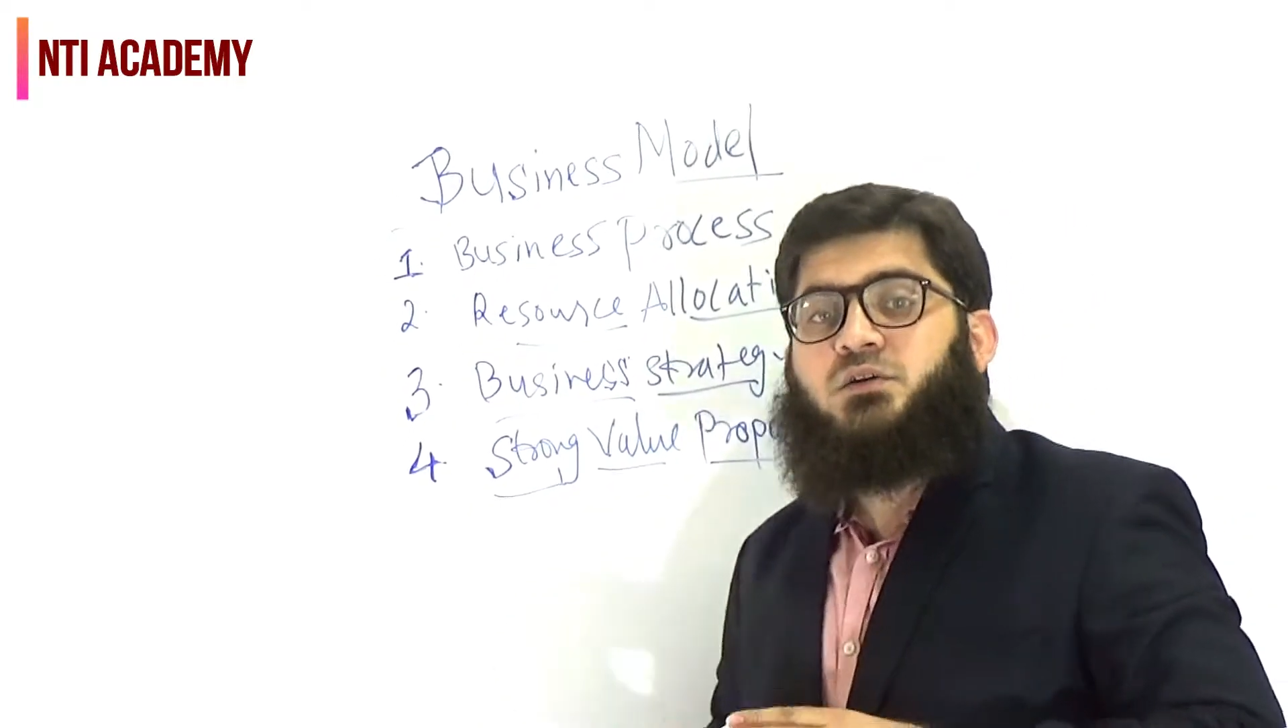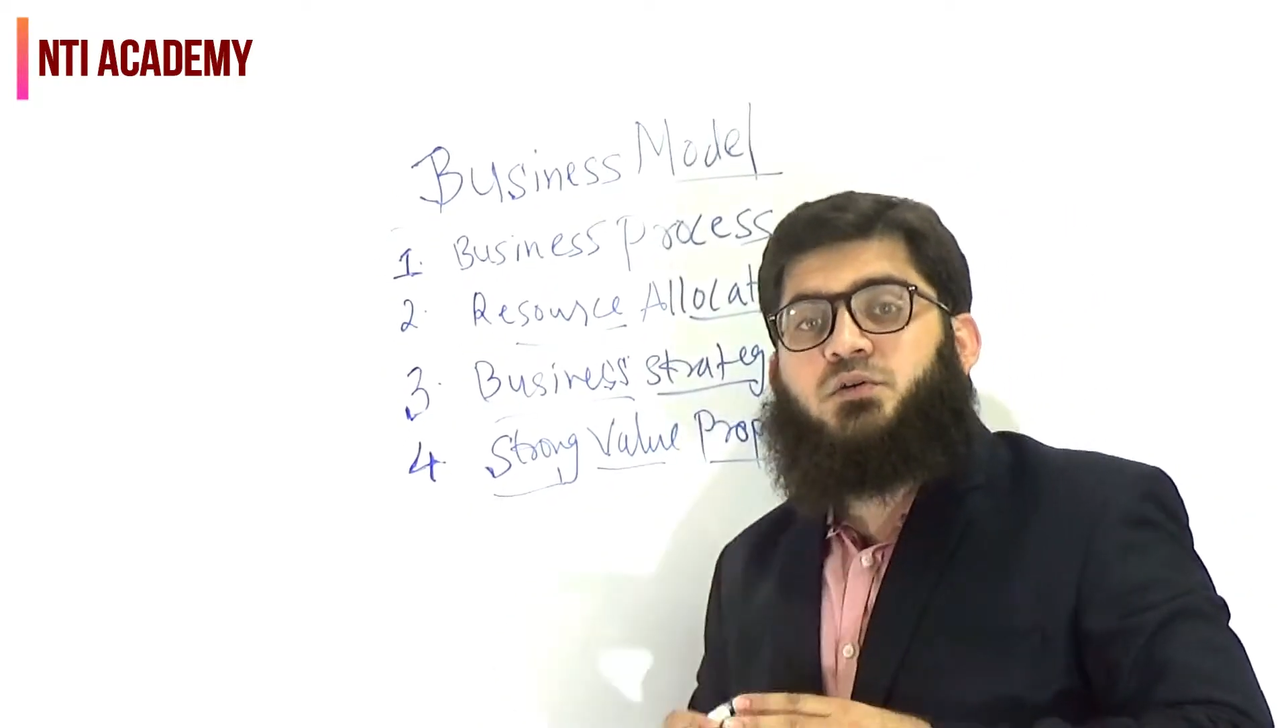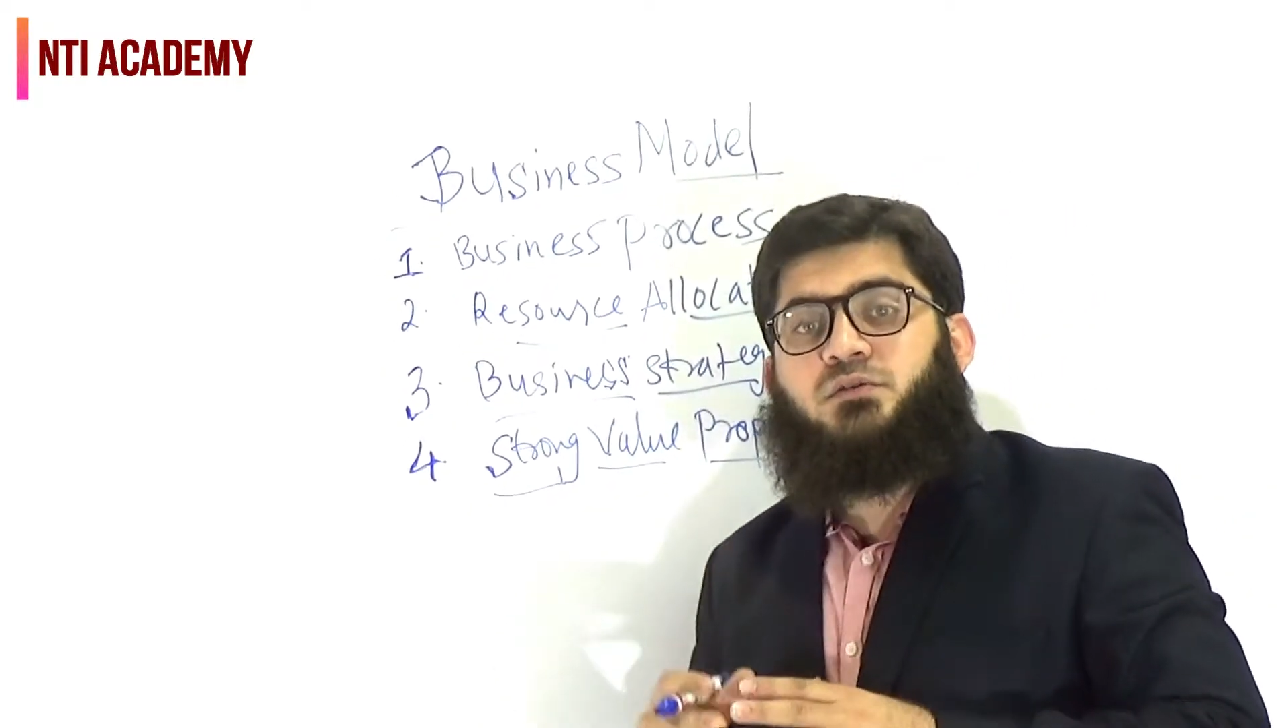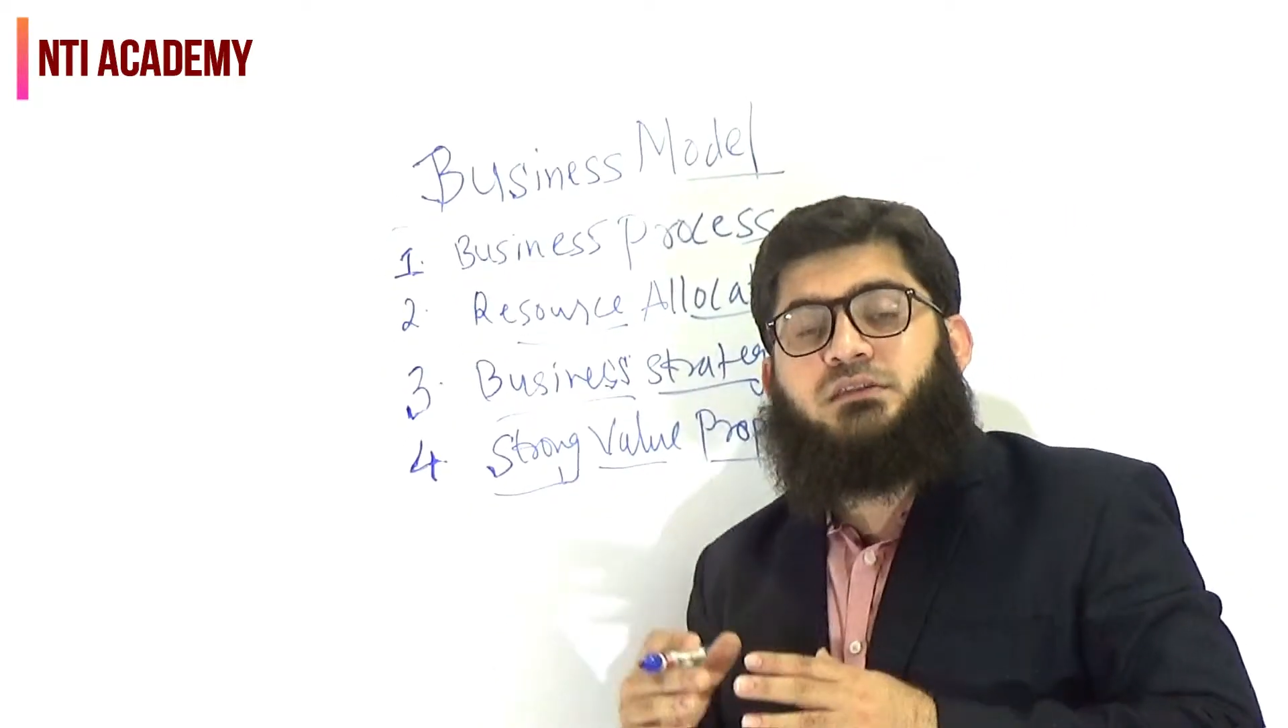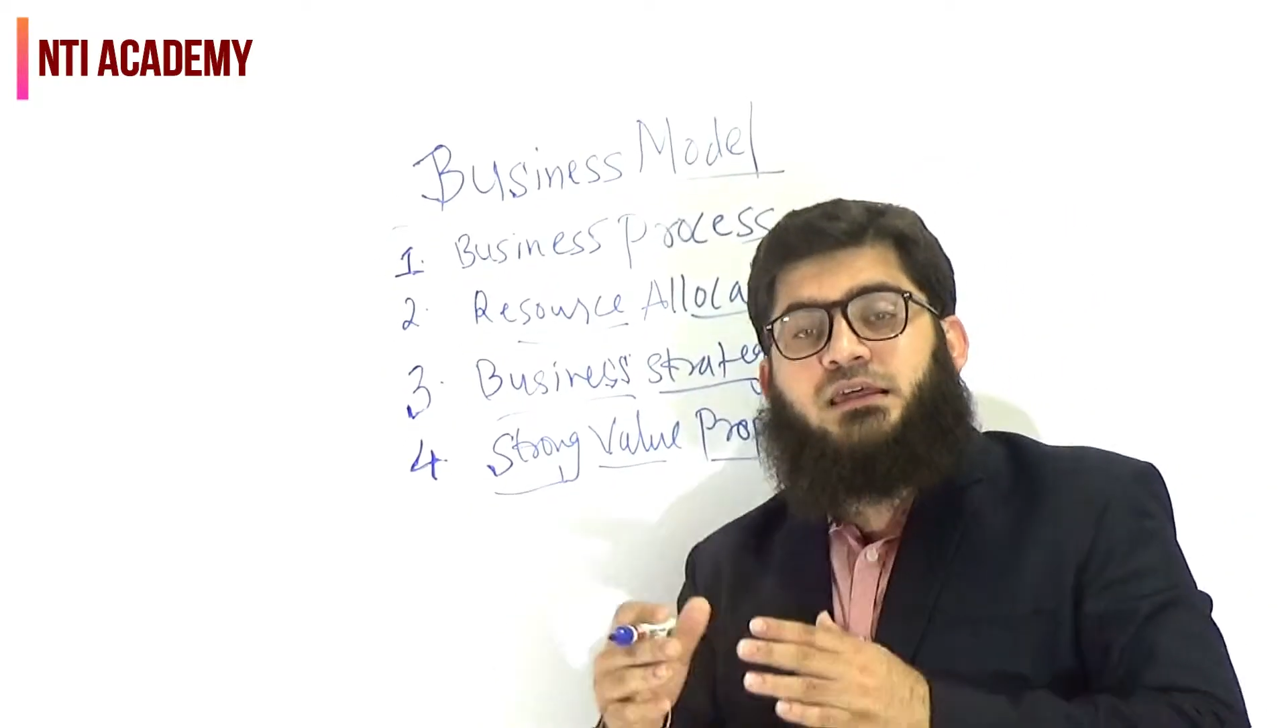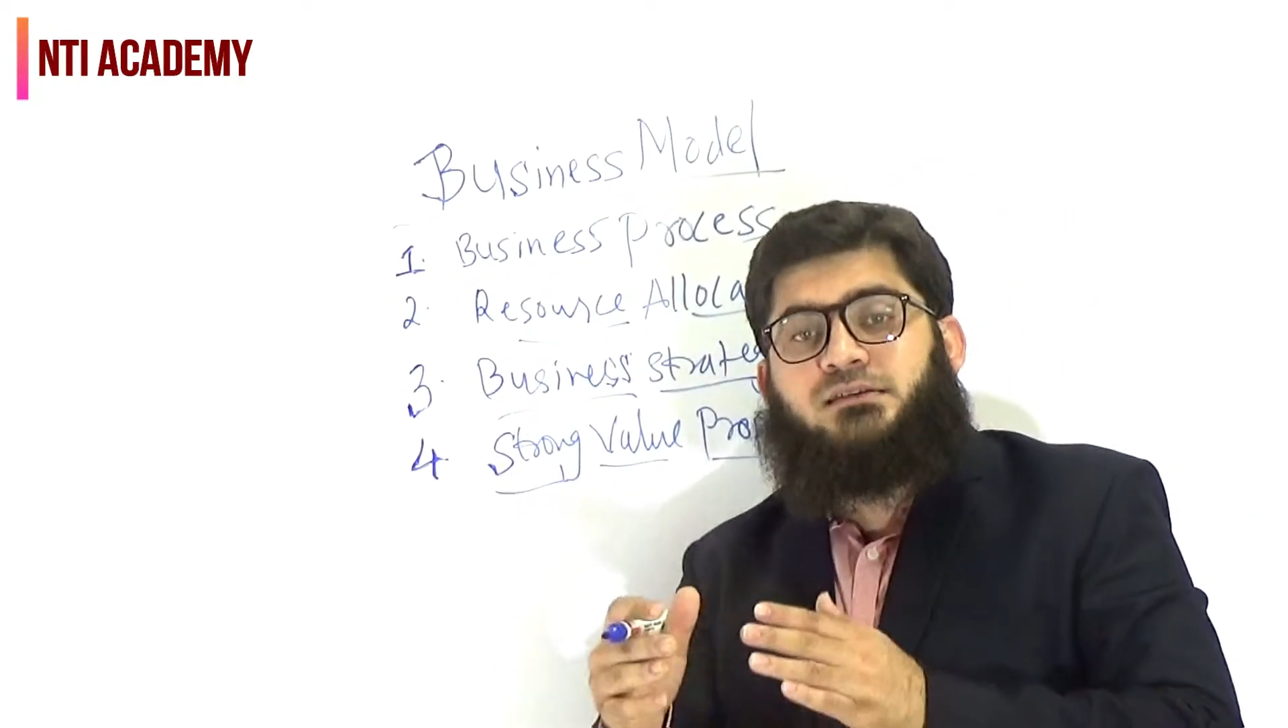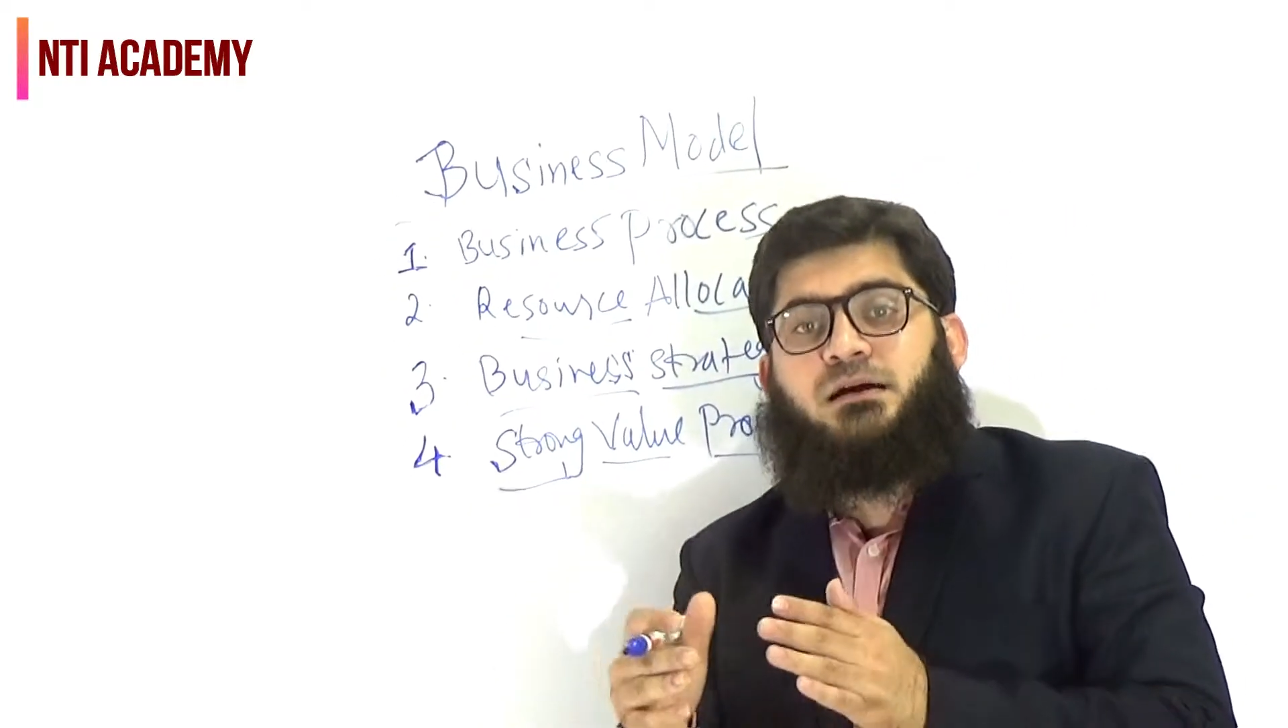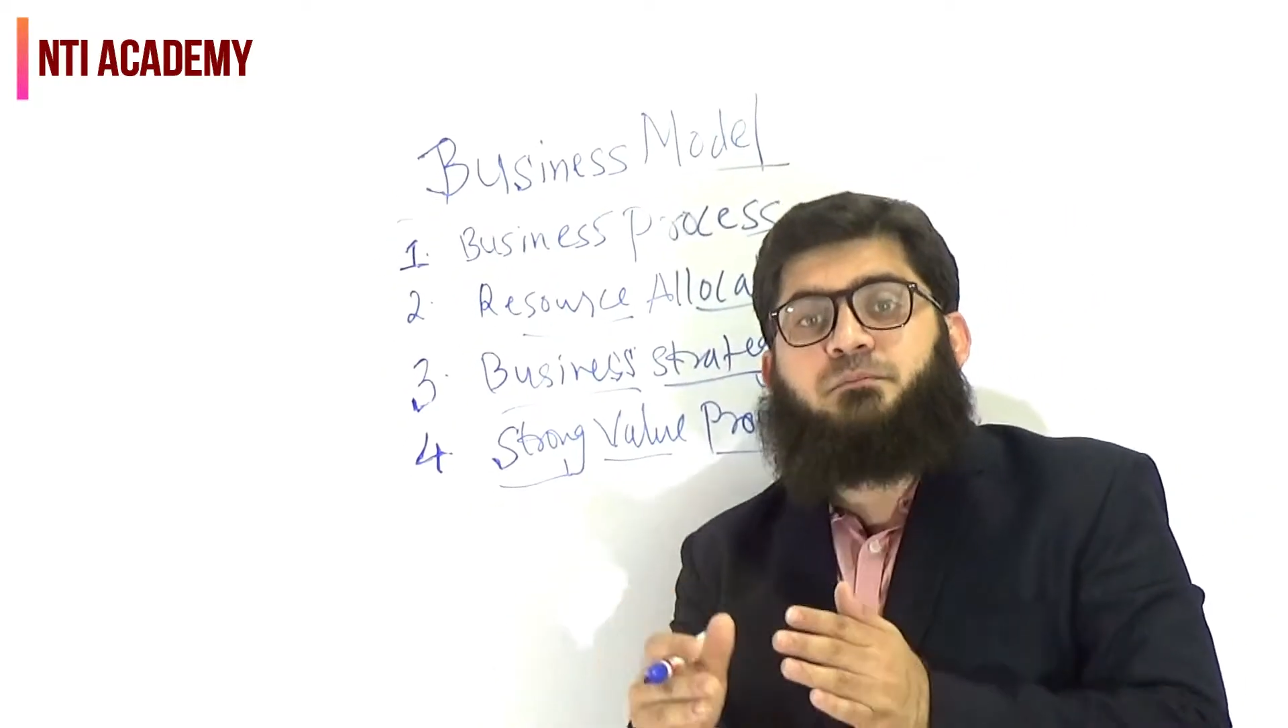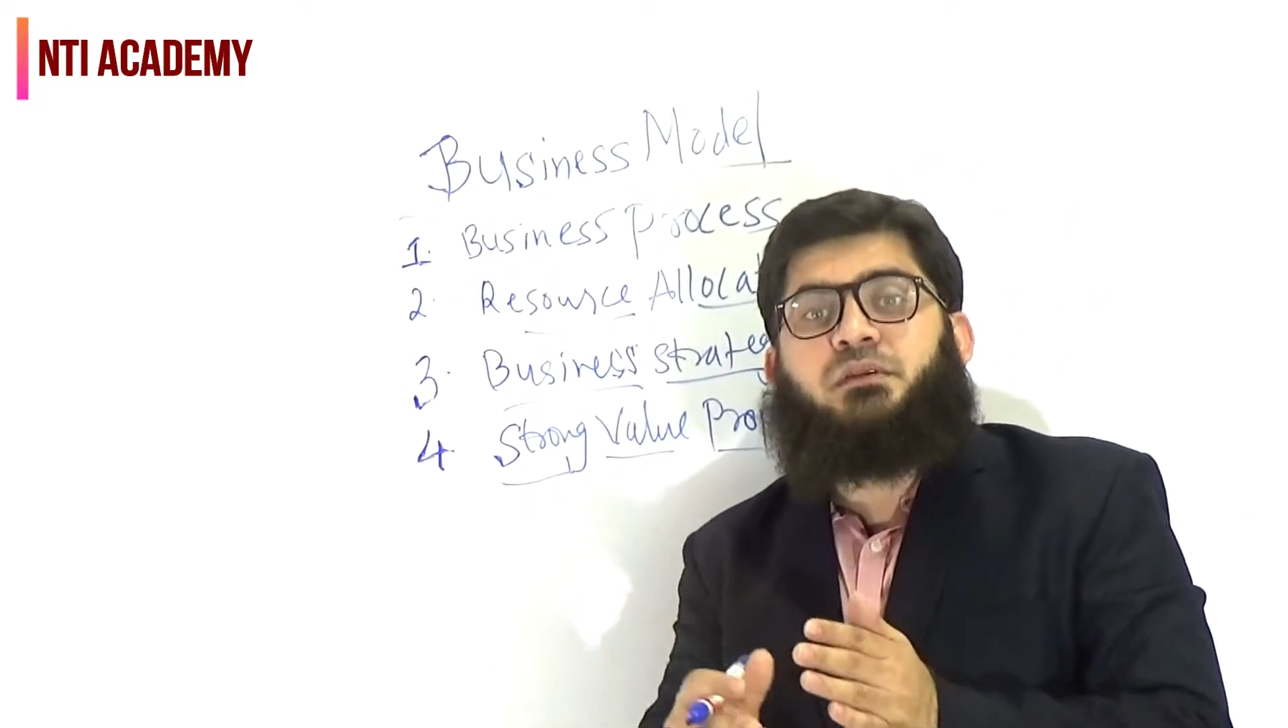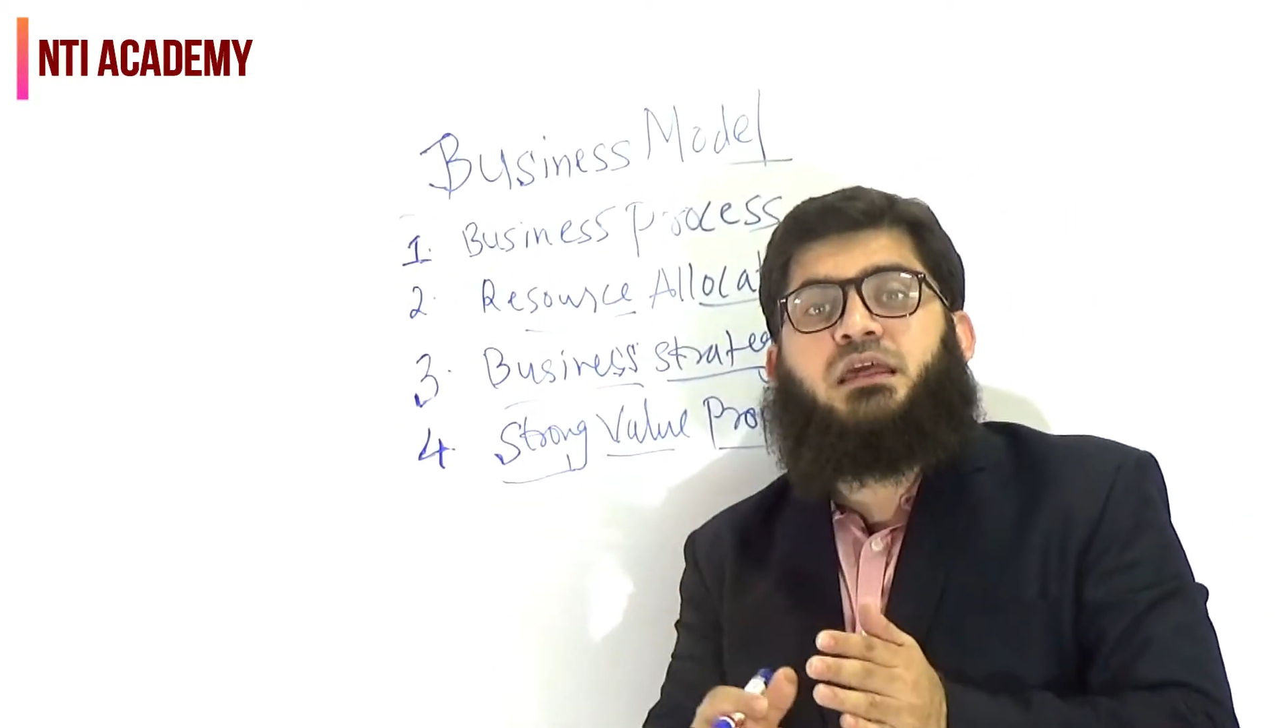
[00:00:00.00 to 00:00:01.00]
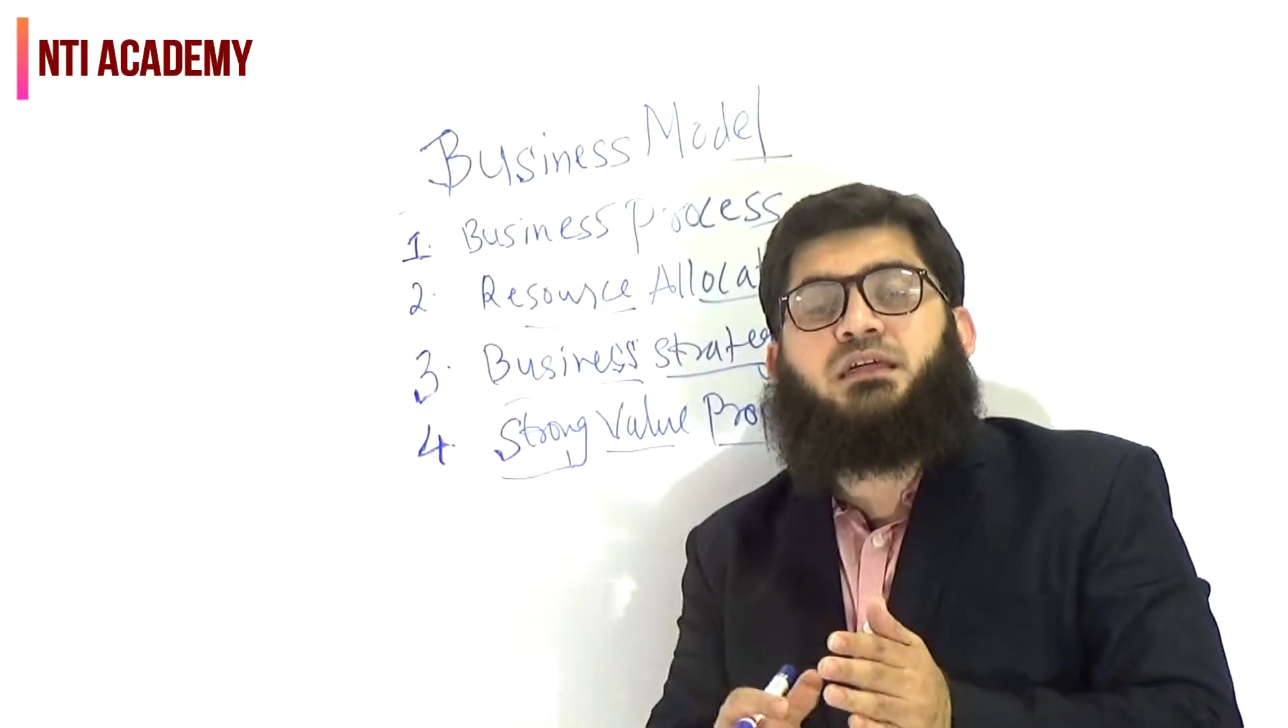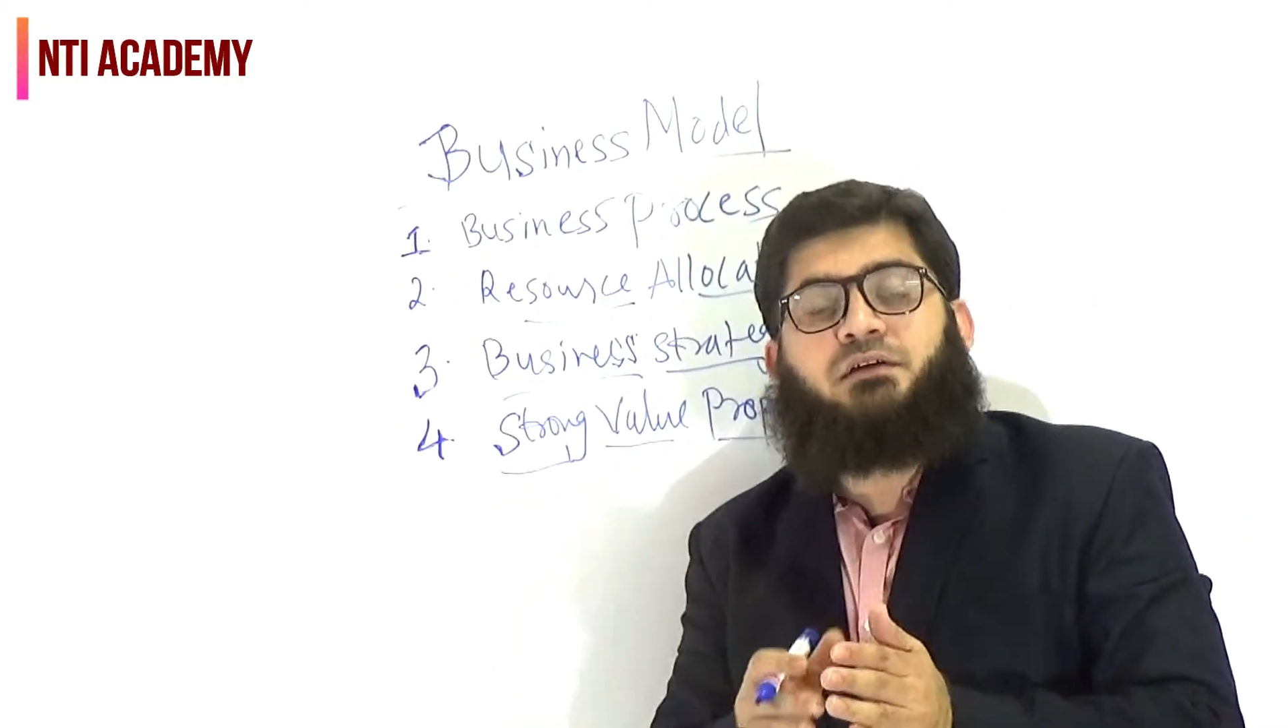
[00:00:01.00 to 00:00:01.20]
So these companies